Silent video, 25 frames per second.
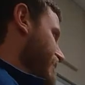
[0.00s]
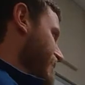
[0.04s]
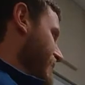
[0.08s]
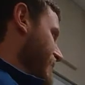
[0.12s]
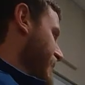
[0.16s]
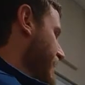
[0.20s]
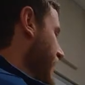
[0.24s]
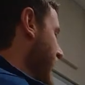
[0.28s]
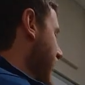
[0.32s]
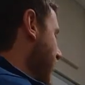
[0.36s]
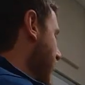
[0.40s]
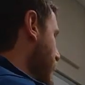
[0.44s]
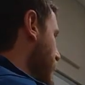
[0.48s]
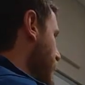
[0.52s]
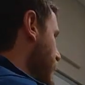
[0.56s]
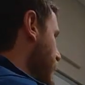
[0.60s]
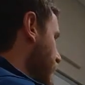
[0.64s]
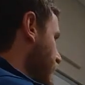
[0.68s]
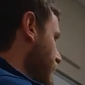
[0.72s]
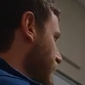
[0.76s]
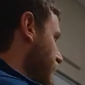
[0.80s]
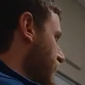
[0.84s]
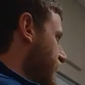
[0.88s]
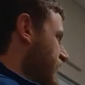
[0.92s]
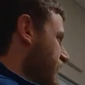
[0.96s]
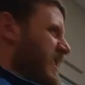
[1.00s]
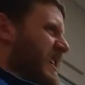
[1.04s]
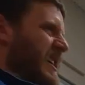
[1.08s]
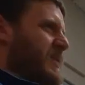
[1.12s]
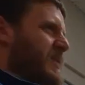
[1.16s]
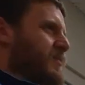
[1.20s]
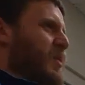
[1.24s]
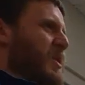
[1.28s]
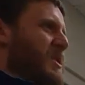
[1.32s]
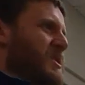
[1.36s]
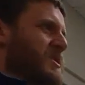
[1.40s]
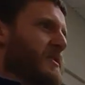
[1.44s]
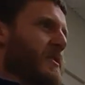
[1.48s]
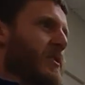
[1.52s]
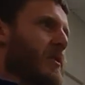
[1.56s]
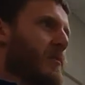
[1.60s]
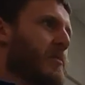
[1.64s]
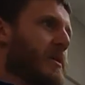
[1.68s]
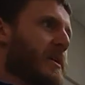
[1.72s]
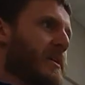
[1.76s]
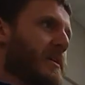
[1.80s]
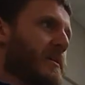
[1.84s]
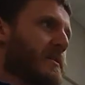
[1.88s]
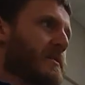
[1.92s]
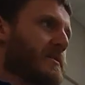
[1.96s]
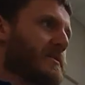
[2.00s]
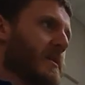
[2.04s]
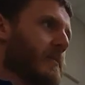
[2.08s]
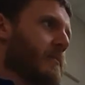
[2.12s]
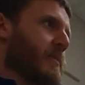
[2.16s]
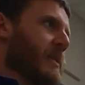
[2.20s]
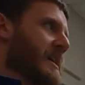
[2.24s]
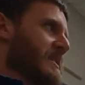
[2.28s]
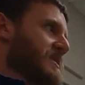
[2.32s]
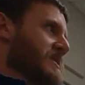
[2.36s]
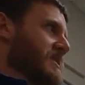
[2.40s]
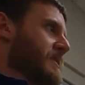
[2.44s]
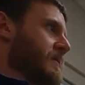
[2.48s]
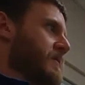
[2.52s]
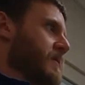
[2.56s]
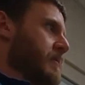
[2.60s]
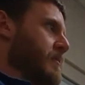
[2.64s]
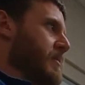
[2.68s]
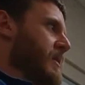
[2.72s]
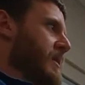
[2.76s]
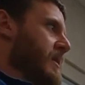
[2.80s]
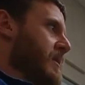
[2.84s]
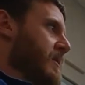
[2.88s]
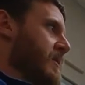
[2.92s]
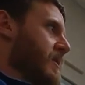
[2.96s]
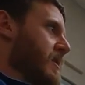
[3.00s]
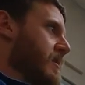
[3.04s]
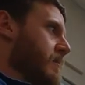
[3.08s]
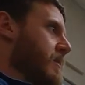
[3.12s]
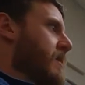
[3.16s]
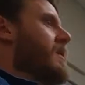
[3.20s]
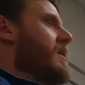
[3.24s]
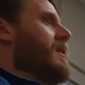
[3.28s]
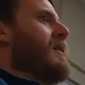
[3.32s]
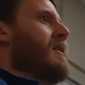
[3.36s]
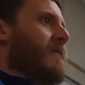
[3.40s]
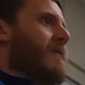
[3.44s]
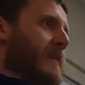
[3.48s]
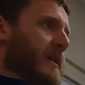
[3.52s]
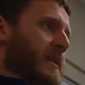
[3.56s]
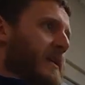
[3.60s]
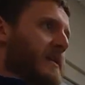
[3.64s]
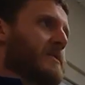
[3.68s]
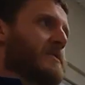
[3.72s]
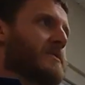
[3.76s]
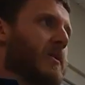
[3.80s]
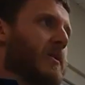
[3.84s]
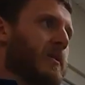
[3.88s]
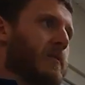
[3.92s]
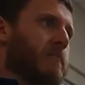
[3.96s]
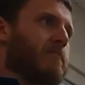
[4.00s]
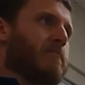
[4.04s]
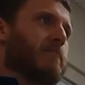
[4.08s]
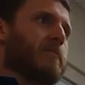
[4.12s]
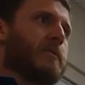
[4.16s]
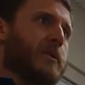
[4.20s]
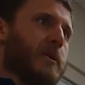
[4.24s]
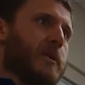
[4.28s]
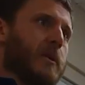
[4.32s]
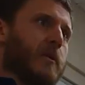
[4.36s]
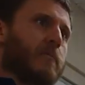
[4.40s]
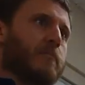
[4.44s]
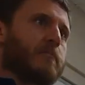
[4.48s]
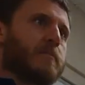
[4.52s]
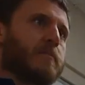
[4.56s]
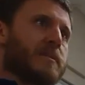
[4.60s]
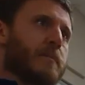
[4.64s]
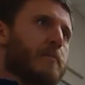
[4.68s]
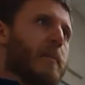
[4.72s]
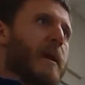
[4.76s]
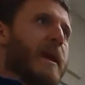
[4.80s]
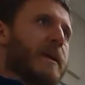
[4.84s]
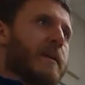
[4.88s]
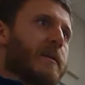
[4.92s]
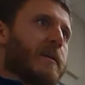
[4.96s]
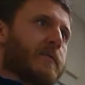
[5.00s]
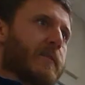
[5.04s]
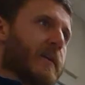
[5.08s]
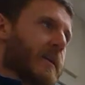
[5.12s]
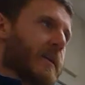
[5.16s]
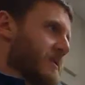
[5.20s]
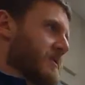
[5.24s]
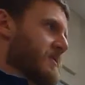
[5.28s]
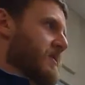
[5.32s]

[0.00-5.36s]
in the habit of expressing their opinions. Someone has a different opinion than them, they can start, debating, they can